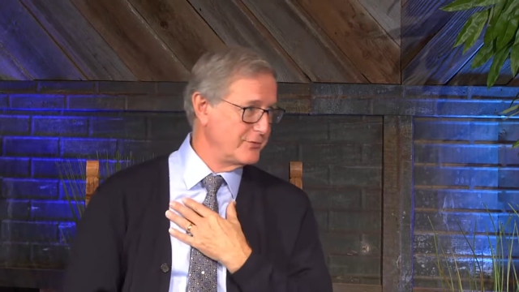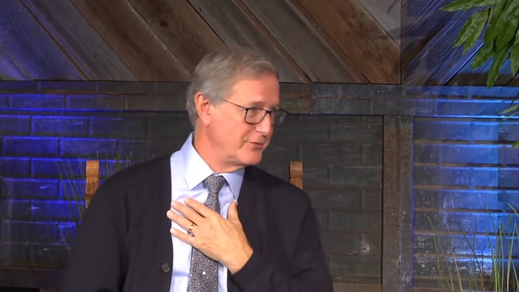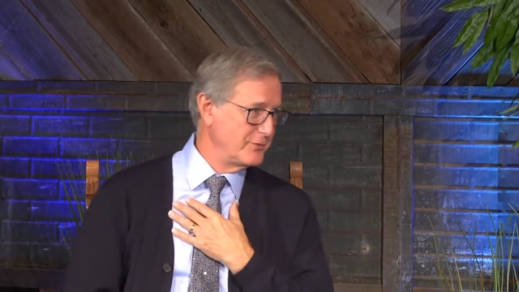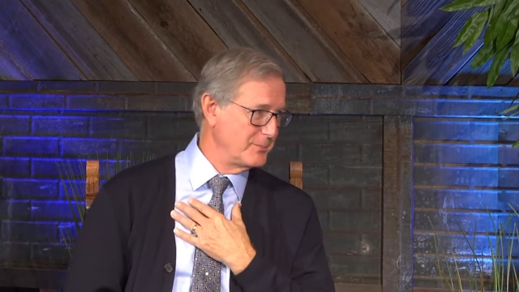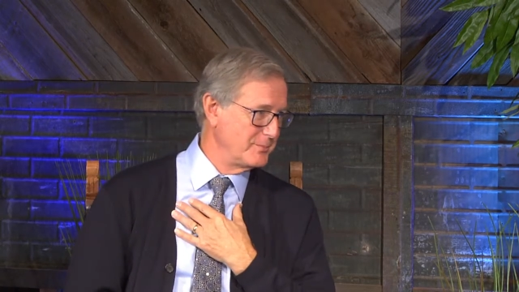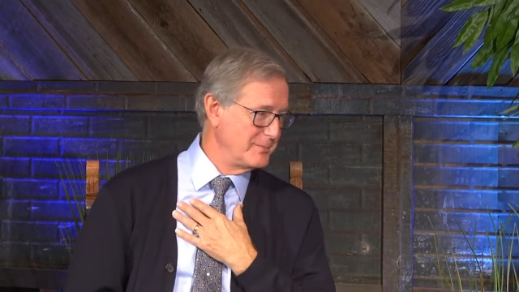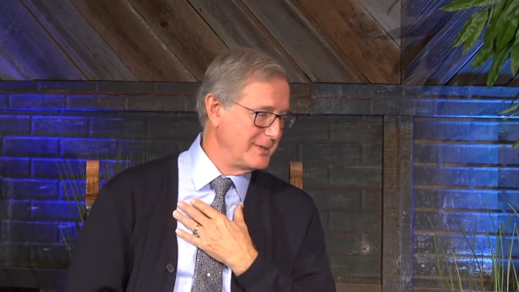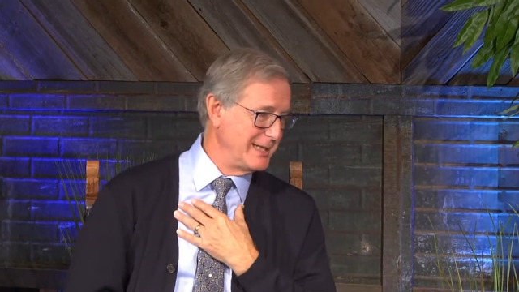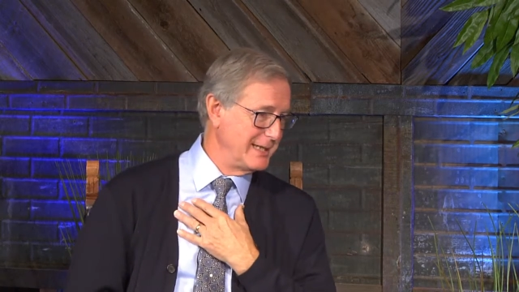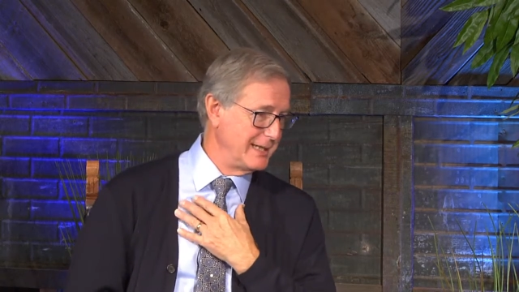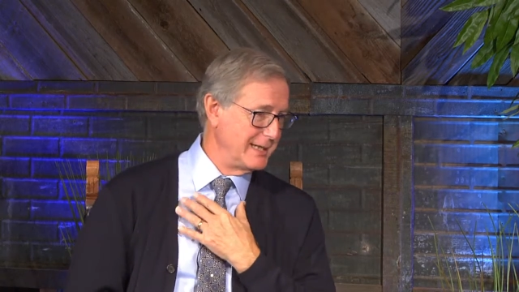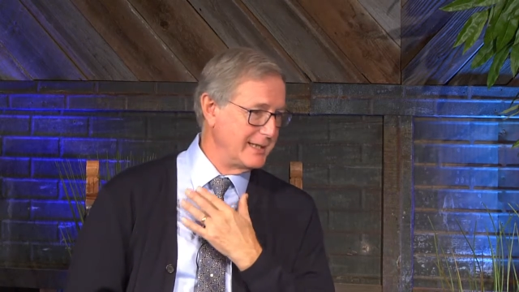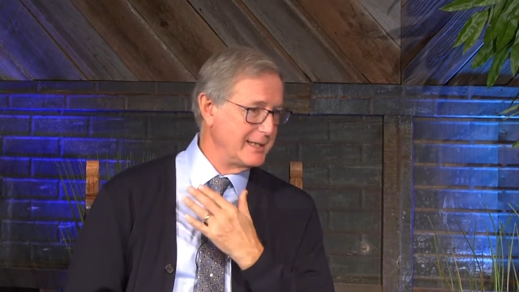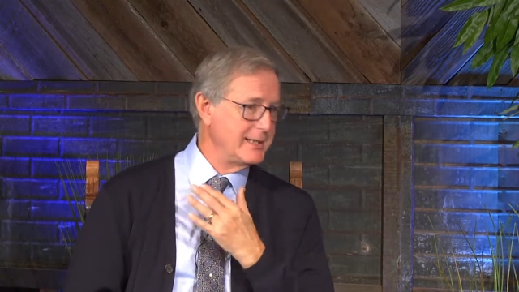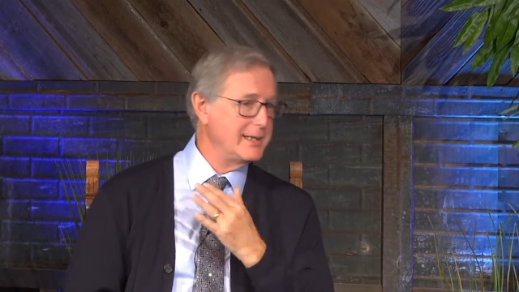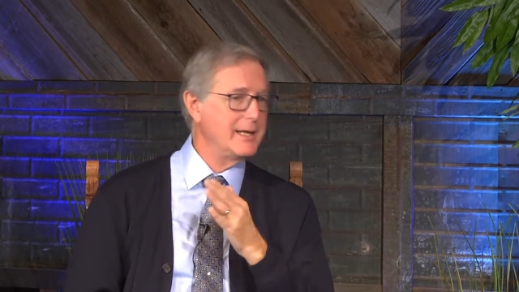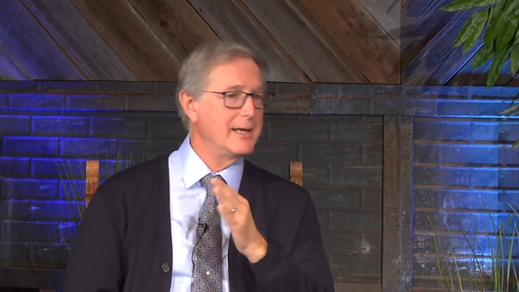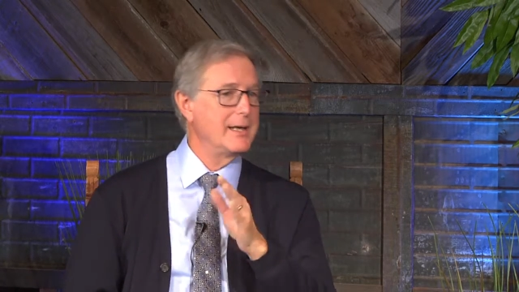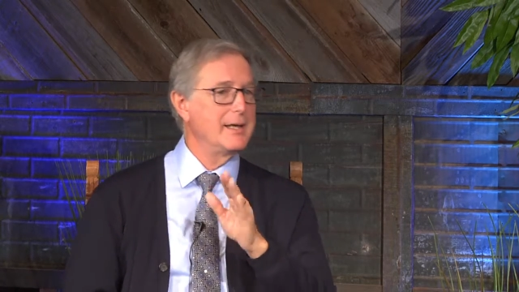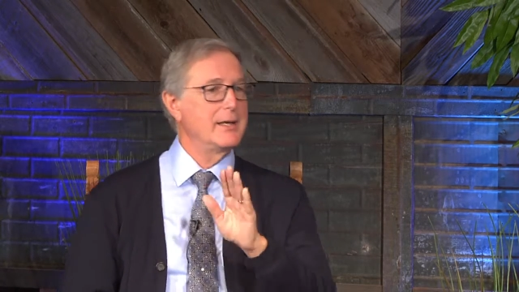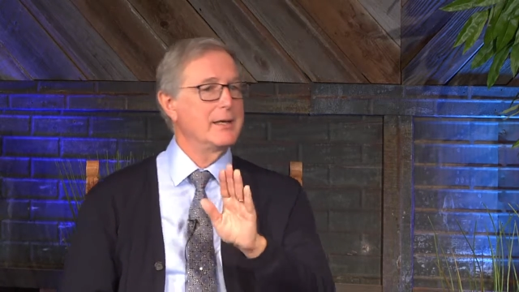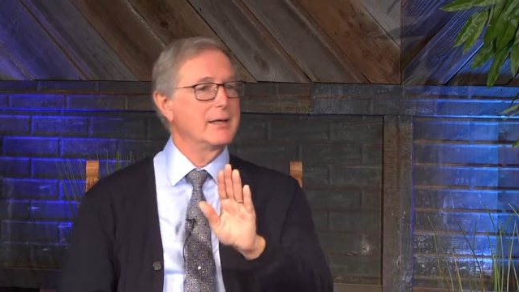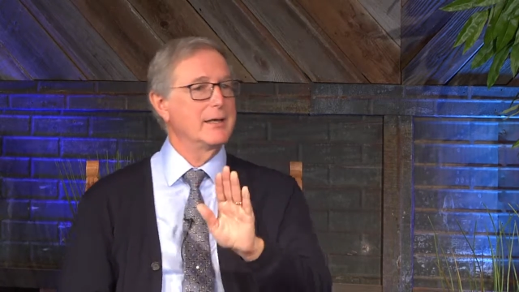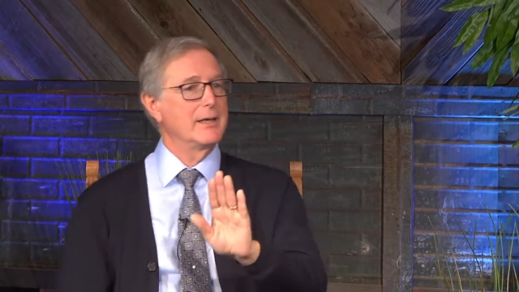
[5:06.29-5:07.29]
for me,
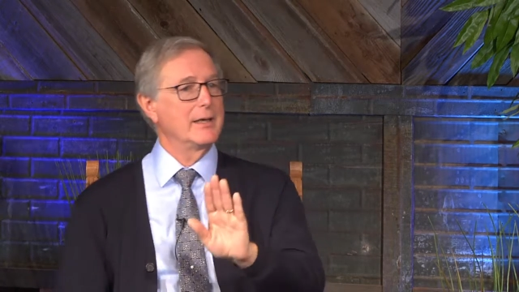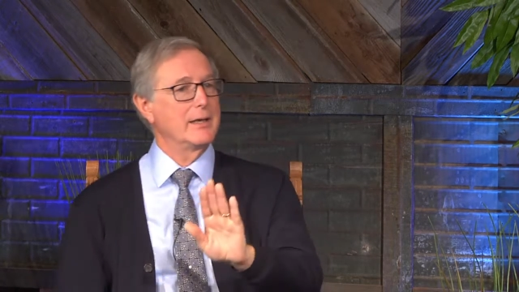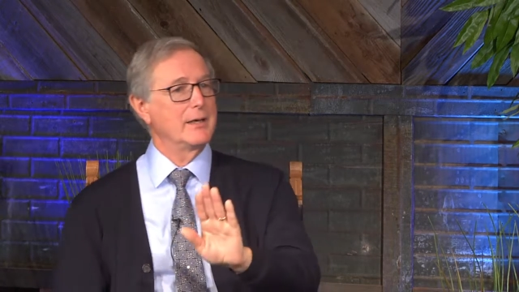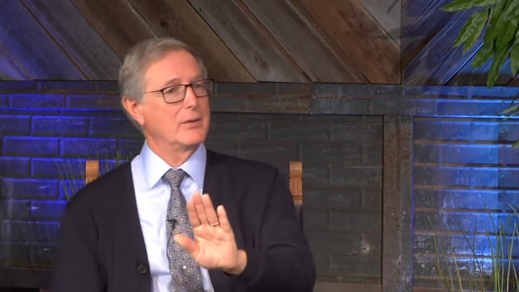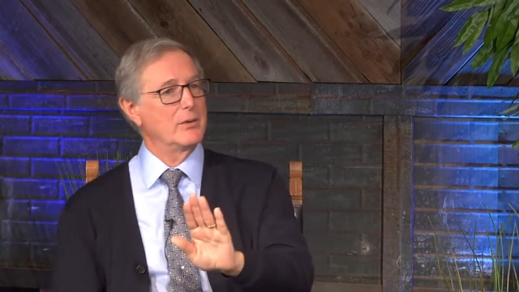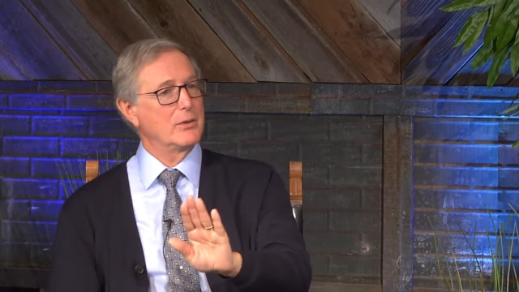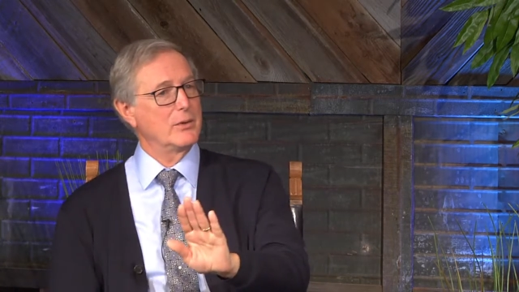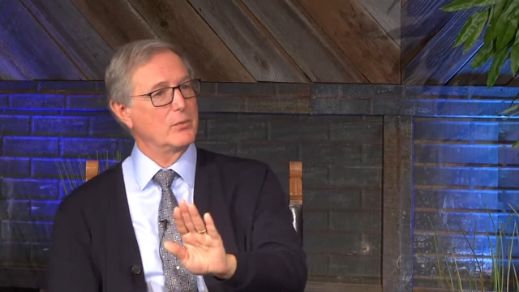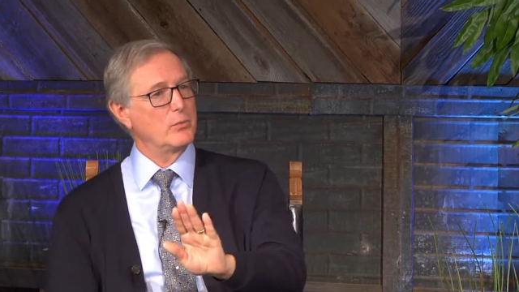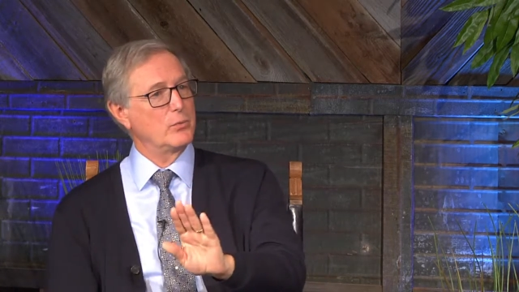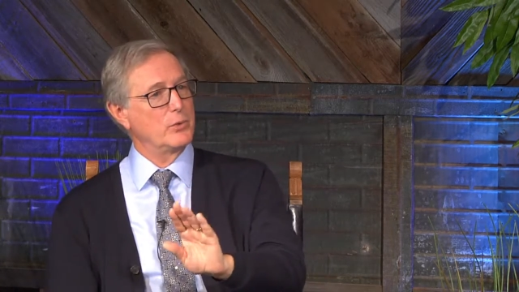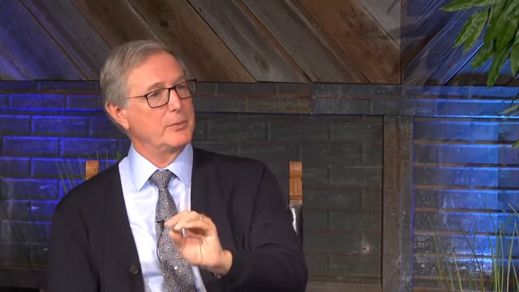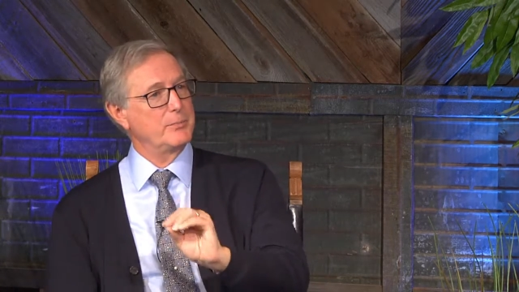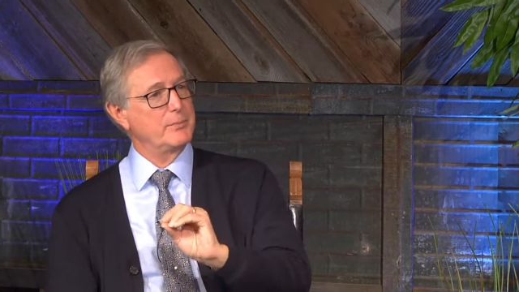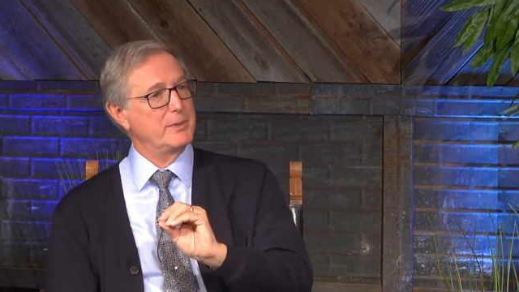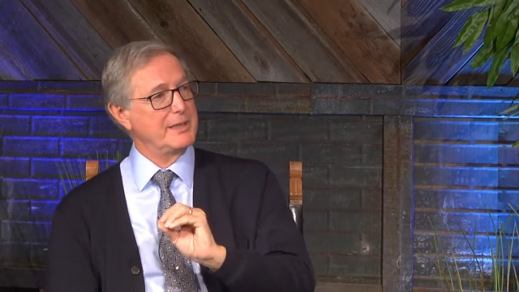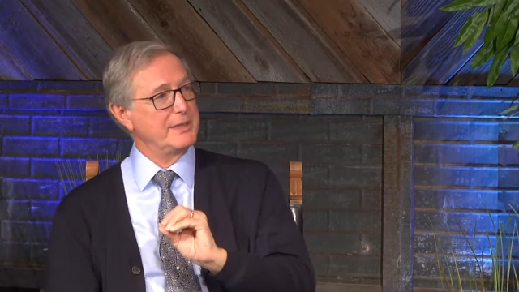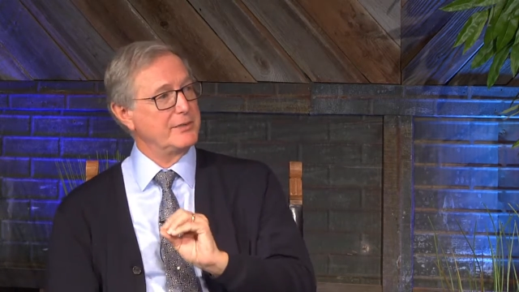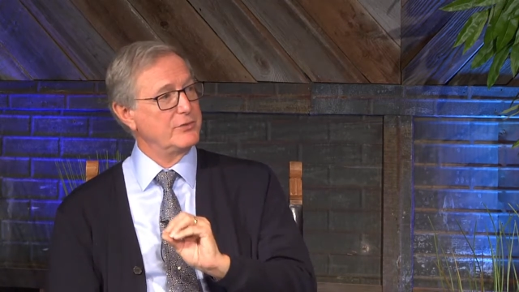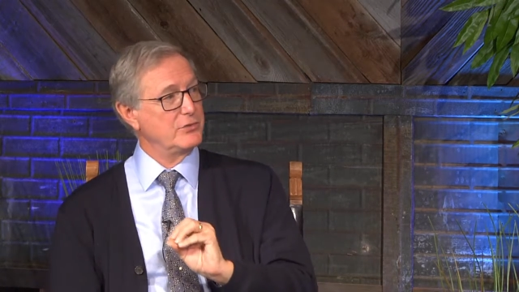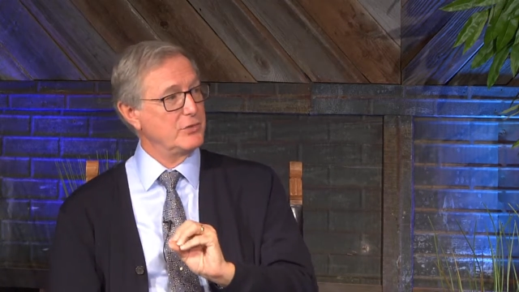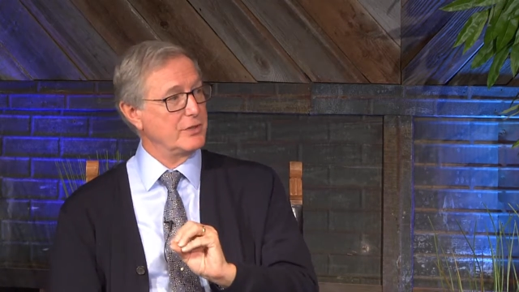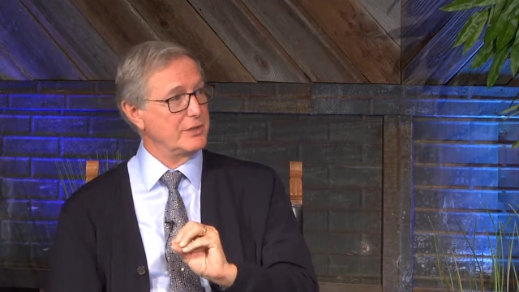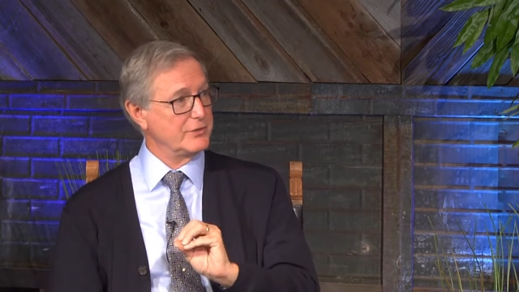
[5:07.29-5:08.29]
would
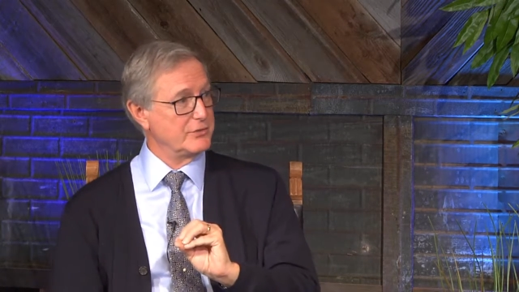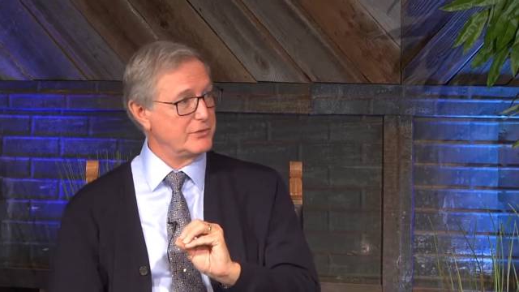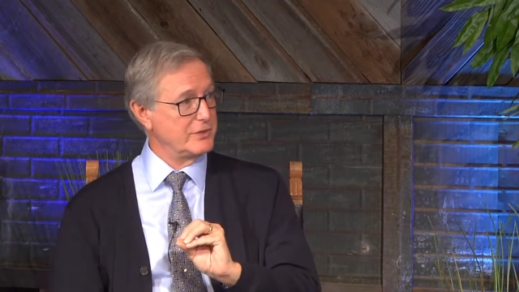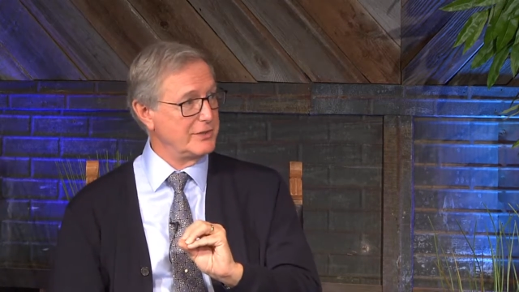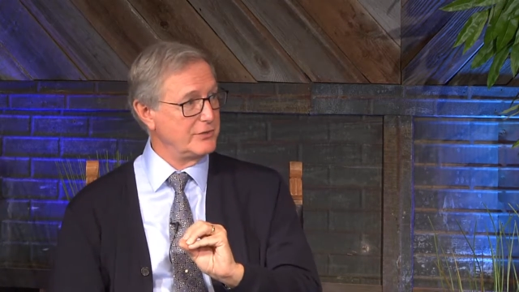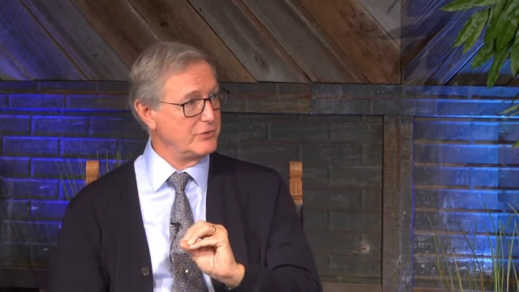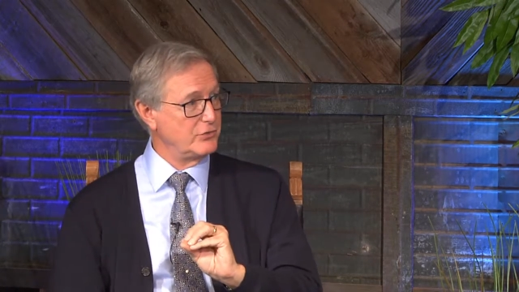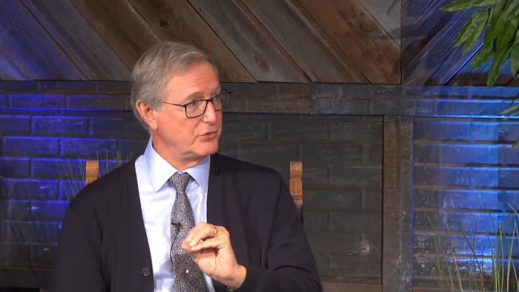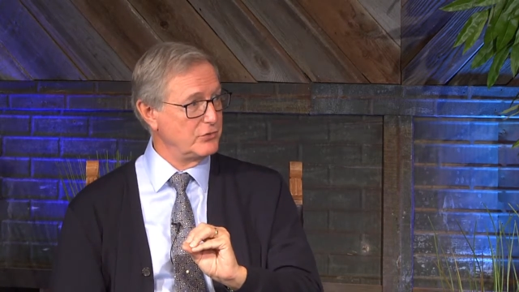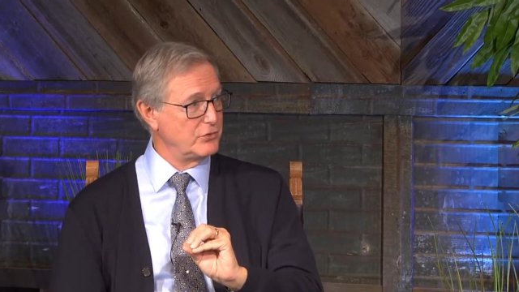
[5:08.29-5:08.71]
be 66,